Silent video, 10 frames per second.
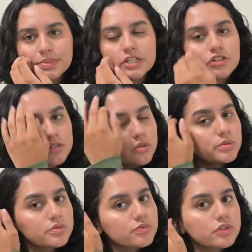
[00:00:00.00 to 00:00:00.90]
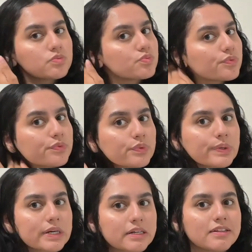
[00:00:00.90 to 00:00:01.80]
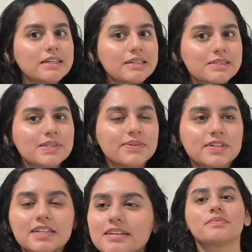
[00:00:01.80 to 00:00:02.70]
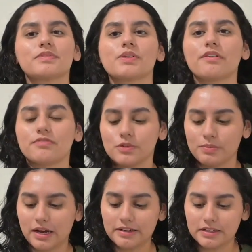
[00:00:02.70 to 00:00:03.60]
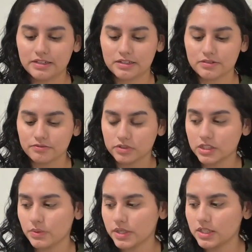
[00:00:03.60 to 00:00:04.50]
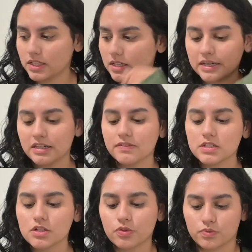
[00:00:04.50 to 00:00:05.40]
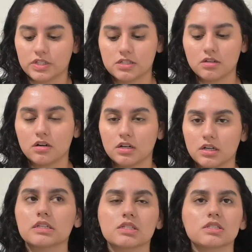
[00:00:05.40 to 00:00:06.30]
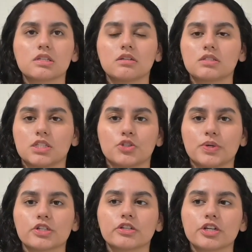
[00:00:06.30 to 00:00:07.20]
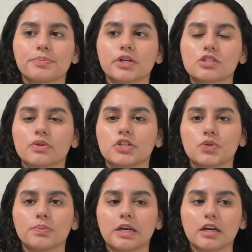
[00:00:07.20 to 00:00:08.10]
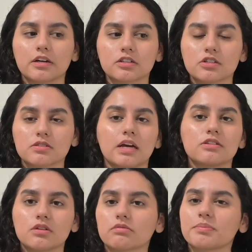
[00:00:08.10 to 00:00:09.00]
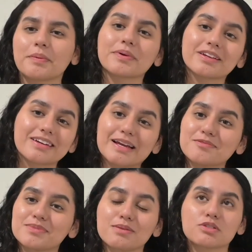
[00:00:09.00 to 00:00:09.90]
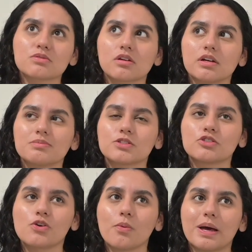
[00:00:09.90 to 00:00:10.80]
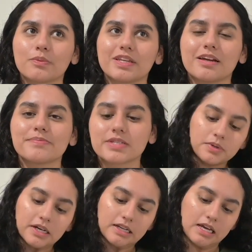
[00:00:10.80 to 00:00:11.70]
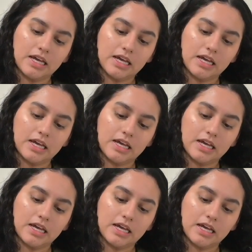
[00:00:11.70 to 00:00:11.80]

pages, so it was just really easy read. So I flew by it really quickly. I gave this a 3 star. This is a situationship book, so the 2 main characters, I don't remember their names. I'm so sorry, I'm so bad with names. But